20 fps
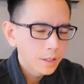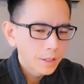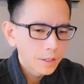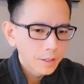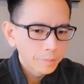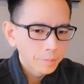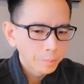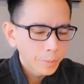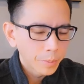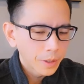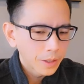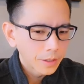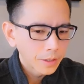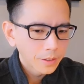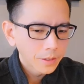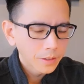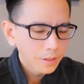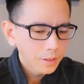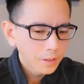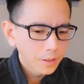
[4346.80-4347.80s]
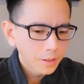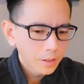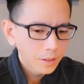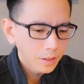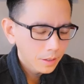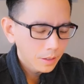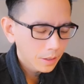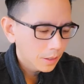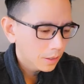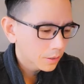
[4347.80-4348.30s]
But
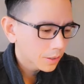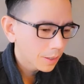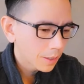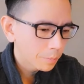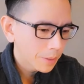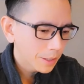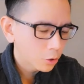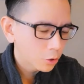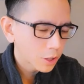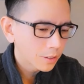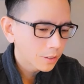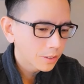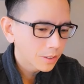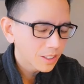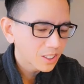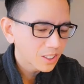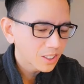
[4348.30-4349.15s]
as I mentioned,